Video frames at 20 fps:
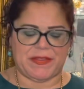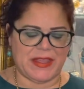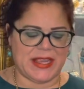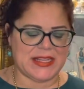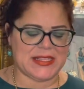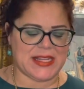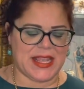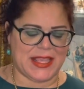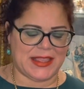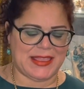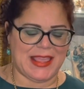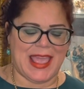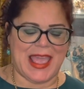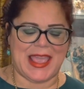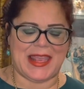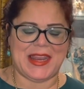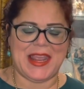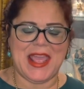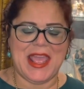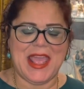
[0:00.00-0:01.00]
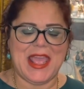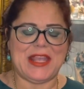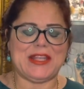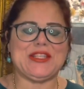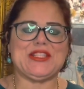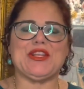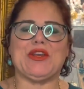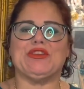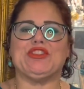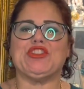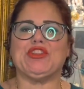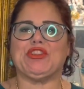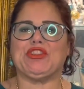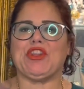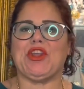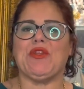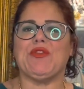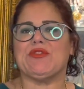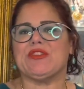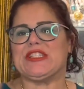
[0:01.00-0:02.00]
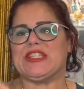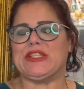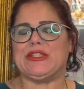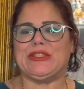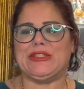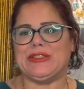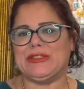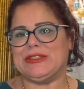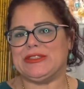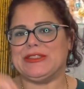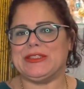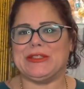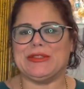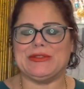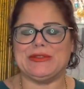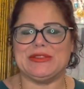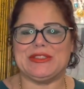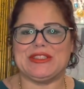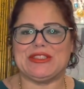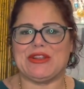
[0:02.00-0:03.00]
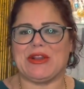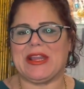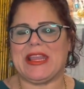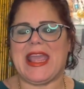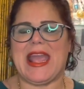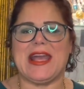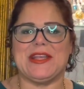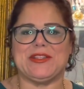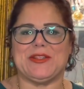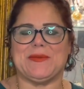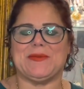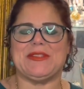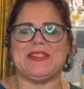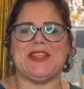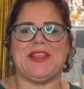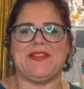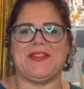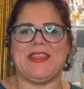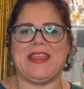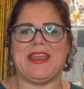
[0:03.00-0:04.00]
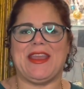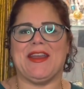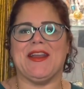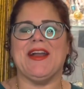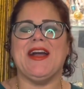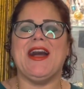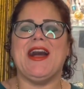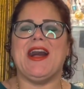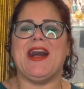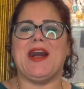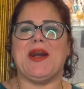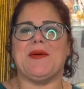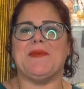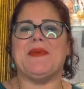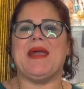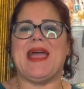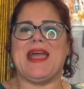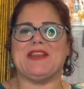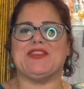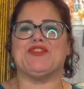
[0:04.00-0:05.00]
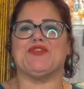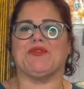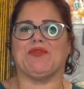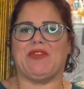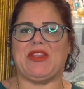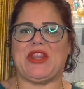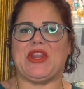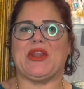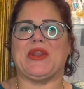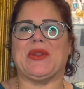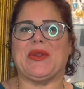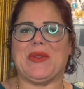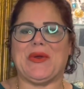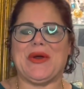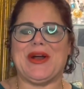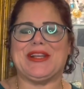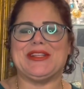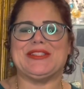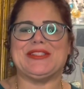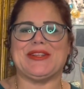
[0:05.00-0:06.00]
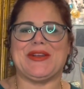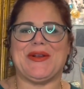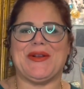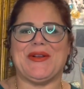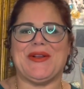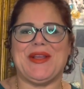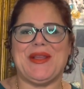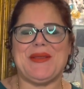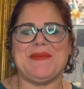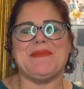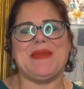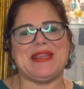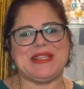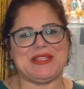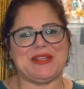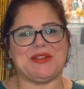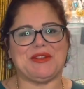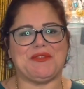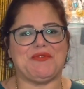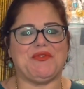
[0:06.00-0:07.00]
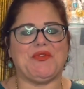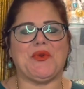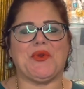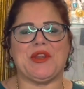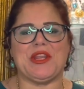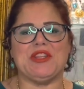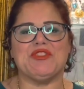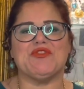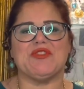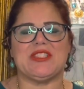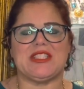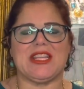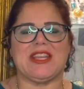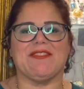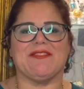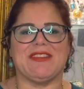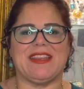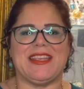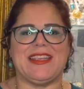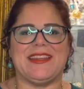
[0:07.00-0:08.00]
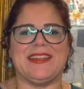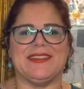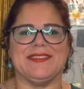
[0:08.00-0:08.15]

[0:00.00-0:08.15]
things like that. And so she'll throw those little sarcasms in there as you're reading along. So makes it for an interesting read.